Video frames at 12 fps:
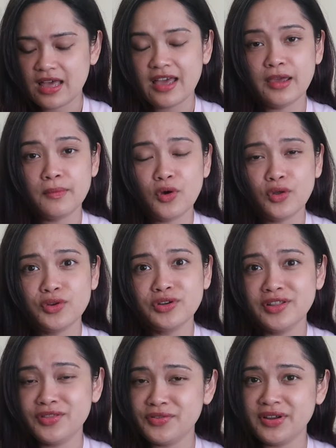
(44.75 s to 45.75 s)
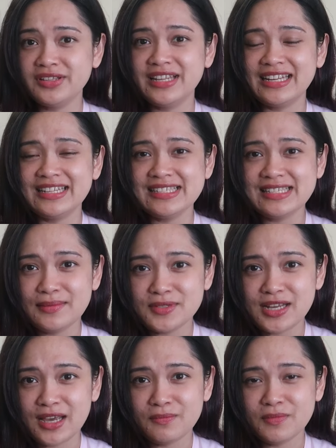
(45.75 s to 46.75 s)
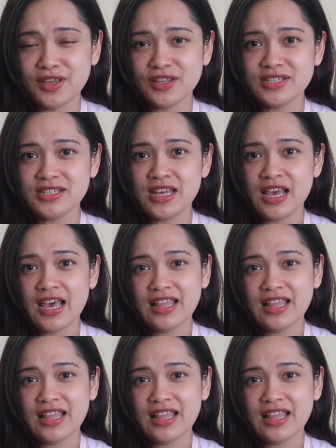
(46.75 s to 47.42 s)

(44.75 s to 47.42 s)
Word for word: I am honored and thrilled at the same time because